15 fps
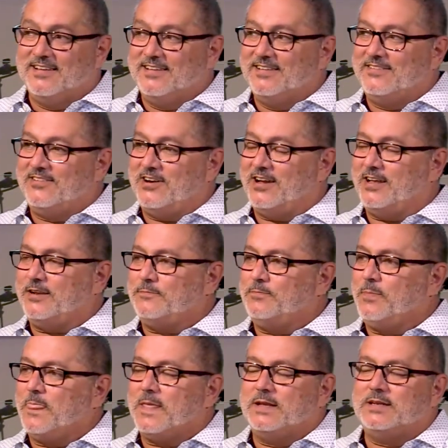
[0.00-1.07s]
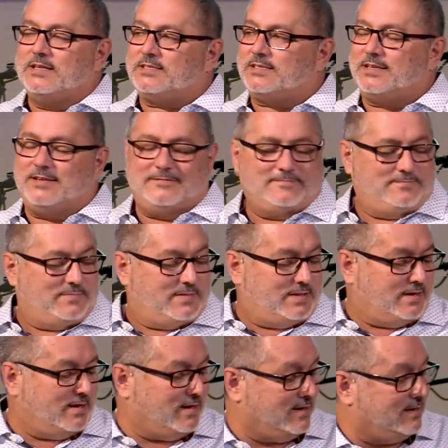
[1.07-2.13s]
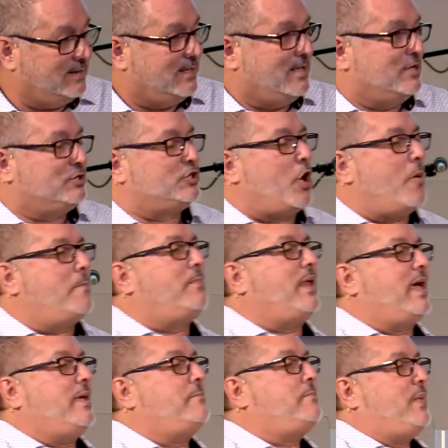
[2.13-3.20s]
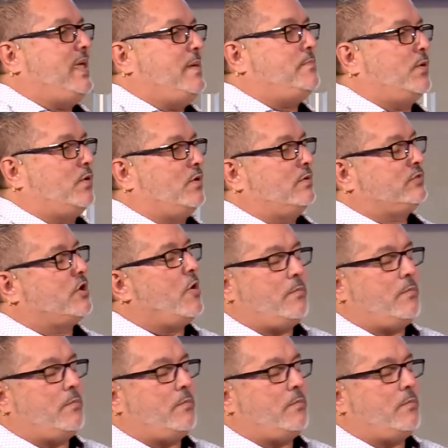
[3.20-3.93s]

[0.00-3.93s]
Right? Listen, Don't blame people. Don't